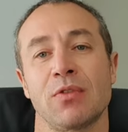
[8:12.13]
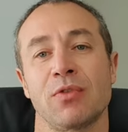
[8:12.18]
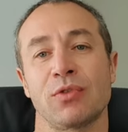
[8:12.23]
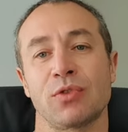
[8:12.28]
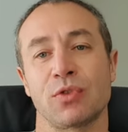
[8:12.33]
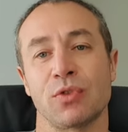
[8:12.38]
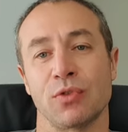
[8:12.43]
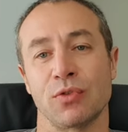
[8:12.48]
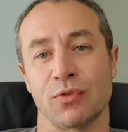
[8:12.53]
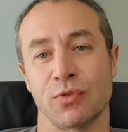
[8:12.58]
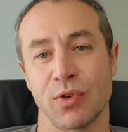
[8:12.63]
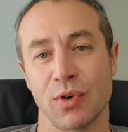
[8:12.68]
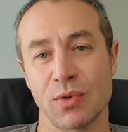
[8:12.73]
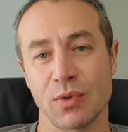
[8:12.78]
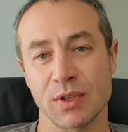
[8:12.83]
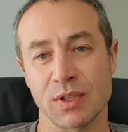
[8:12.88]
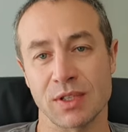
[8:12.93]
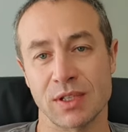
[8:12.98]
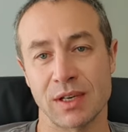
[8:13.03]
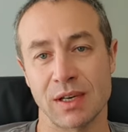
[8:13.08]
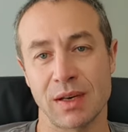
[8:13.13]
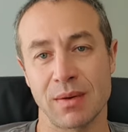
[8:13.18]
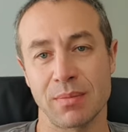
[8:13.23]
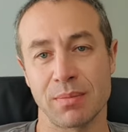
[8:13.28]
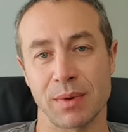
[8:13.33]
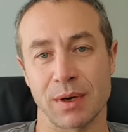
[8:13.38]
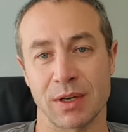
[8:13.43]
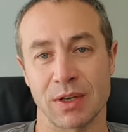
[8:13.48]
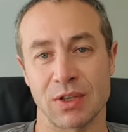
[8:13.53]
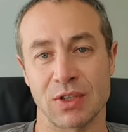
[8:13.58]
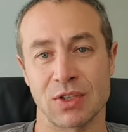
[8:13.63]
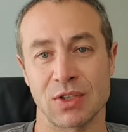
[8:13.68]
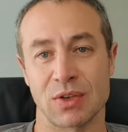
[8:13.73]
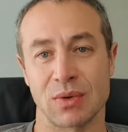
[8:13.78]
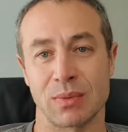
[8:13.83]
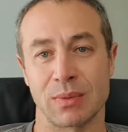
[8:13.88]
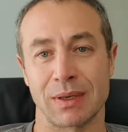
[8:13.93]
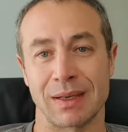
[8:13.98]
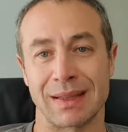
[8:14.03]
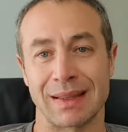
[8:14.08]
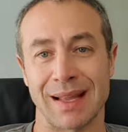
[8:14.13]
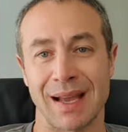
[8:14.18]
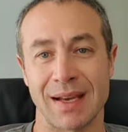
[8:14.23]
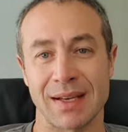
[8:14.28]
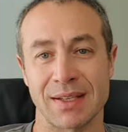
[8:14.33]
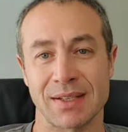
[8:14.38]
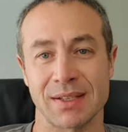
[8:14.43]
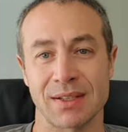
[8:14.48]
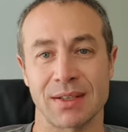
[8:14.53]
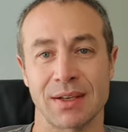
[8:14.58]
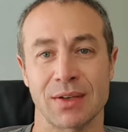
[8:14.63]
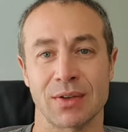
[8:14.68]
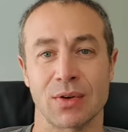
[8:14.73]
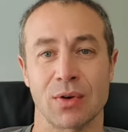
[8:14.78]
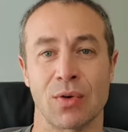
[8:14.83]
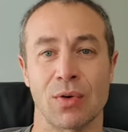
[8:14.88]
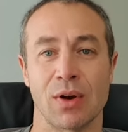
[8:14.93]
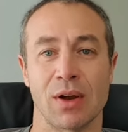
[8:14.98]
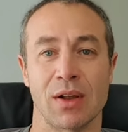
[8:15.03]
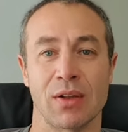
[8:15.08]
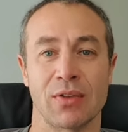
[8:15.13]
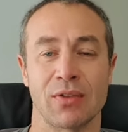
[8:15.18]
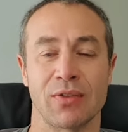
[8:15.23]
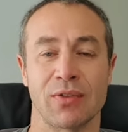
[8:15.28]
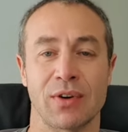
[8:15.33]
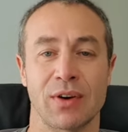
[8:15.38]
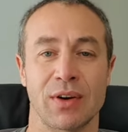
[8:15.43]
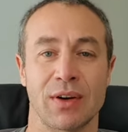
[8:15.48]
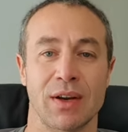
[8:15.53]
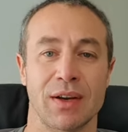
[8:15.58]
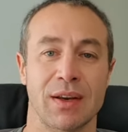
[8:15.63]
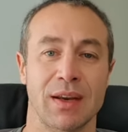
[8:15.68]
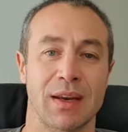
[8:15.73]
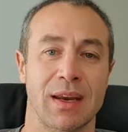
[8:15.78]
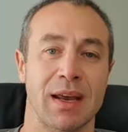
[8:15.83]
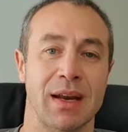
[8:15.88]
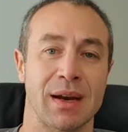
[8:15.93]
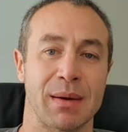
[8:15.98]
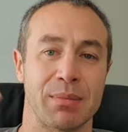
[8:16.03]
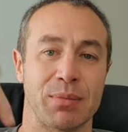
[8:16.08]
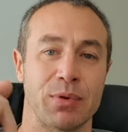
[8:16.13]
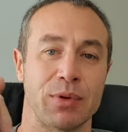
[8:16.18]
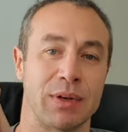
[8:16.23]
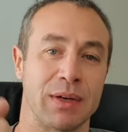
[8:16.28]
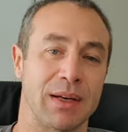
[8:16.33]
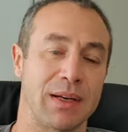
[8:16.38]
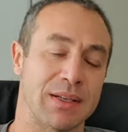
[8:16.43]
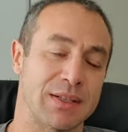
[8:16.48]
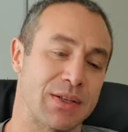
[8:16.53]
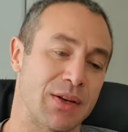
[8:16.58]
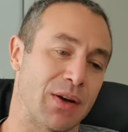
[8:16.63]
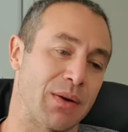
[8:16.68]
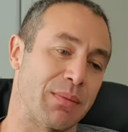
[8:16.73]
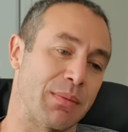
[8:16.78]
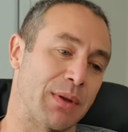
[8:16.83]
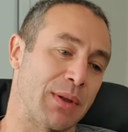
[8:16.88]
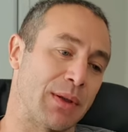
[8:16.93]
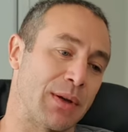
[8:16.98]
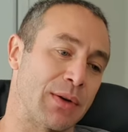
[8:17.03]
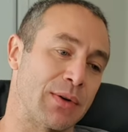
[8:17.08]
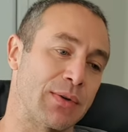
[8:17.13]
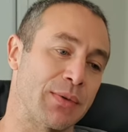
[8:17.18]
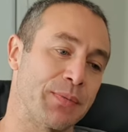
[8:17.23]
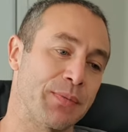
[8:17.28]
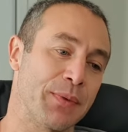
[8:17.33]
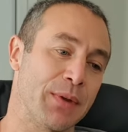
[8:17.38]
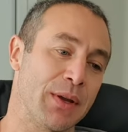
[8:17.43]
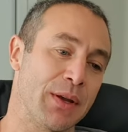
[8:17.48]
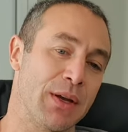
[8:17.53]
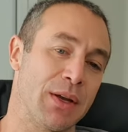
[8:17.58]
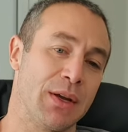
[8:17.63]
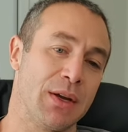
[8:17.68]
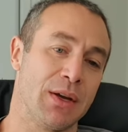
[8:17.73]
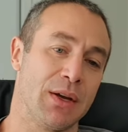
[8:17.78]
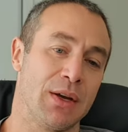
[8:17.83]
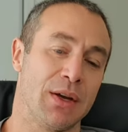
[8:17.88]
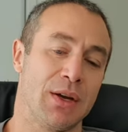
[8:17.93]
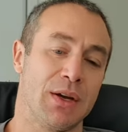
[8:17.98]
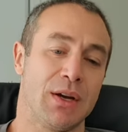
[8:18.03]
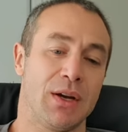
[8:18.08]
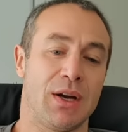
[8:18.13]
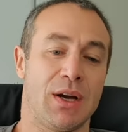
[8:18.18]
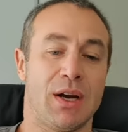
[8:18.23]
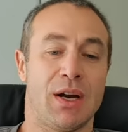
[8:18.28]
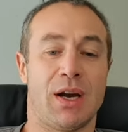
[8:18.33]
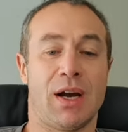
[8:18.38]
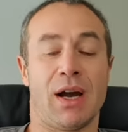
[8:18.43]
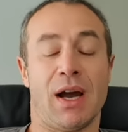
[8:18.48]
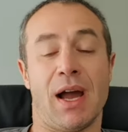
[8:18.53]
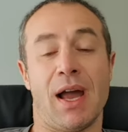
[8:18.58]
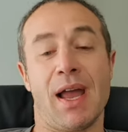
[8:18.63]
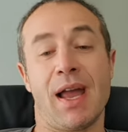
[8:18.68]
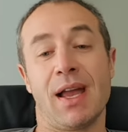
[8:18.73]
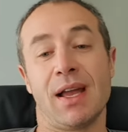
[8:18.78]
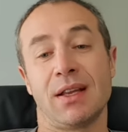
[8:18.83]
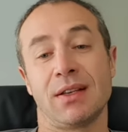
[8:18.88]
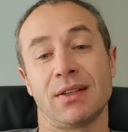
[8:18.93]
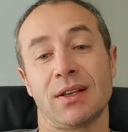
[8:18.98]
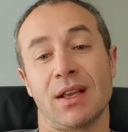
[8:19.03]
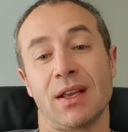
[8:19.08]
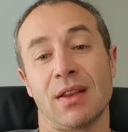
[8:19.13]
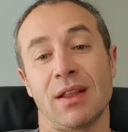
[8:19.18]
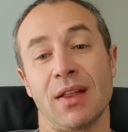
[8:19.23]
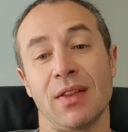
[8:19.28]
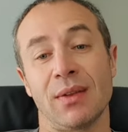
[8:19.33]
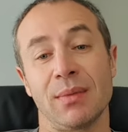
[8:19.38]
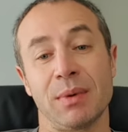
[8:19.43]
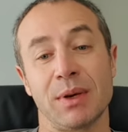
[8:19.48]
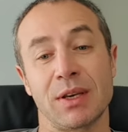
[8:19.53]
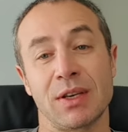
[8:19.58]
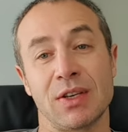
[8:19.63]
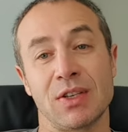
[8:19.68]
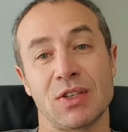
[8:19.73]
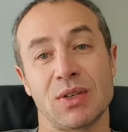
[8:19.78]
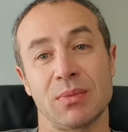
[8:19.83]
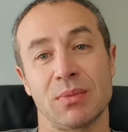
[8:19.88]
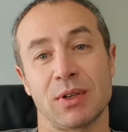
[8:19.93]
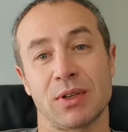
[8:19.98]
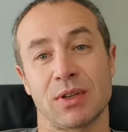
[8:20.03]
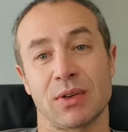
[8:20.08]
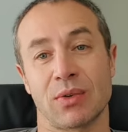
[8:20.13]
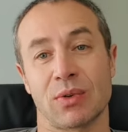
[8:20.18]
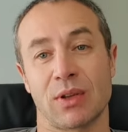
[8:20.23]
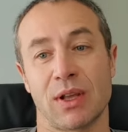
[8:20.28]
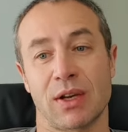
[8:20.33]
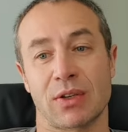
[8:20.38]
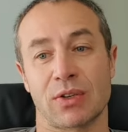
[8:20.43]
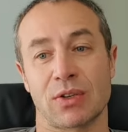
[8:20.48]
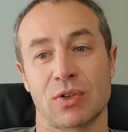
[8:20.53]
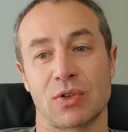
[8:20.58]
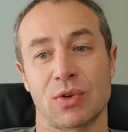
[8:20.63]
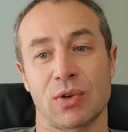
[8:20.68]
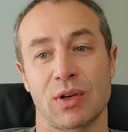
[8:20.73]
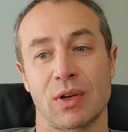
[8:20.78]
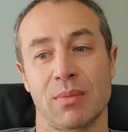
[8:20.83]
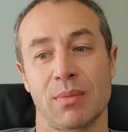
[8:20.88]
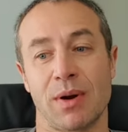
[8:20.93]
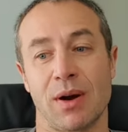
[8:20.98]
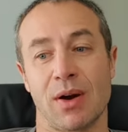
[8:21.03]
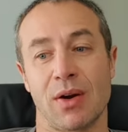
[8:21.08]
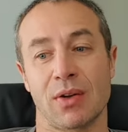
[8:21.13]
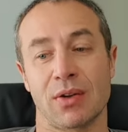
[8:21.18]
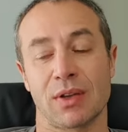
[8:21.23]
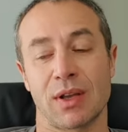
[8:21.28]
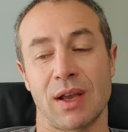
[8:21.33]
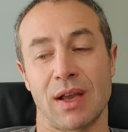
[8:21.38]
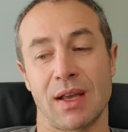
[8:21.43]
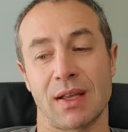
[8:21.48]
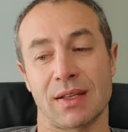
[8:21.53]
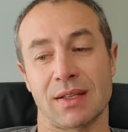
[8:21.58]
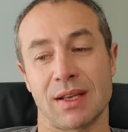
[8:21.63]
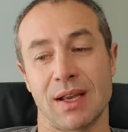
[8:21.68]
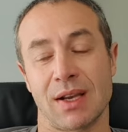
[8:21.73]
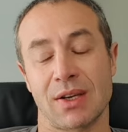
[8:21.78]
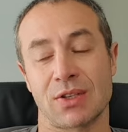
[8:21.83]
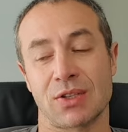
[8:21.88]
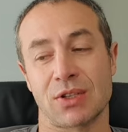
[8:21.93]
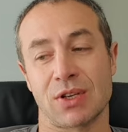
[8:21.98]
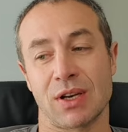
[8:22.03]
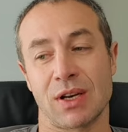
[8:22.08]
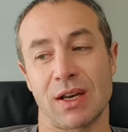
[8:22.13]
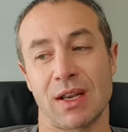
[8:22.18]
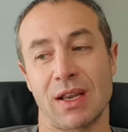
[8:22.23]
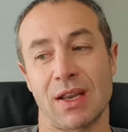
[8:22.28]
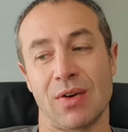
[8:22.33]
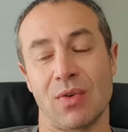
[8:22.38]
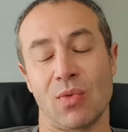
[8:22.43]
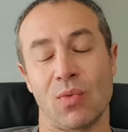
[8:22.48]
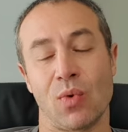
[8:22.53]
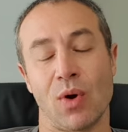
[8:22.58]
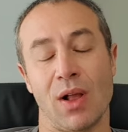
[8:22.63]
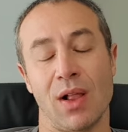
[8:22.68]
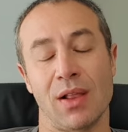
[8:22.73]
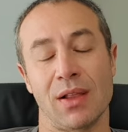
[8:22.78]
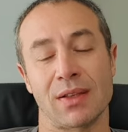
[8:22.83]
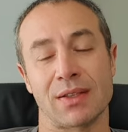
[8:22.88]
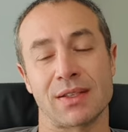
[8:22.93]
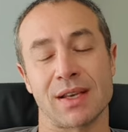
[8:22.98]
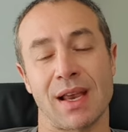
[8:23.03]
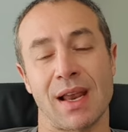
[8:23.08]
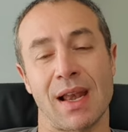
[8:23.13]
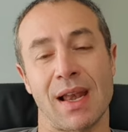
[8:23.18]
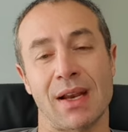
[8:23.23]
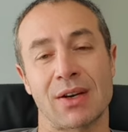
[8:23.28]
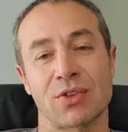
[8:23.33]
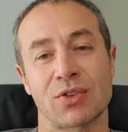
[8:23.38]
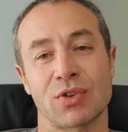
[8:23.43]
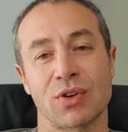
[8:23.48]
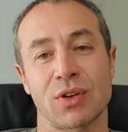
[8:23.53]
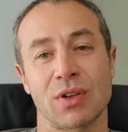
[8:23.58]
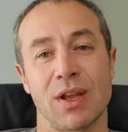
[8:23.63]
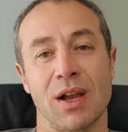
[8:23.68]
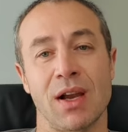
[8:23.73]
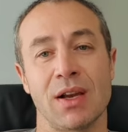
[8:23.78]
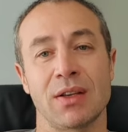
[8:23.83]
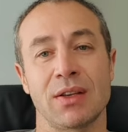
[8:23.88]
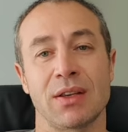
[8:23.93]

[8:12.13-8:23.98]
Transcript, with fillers: to fall asleep, magnesium glycinate or L-threonate, again, I put links down below. And another magnesium that I would like to talk about is actually while it's electrolyte,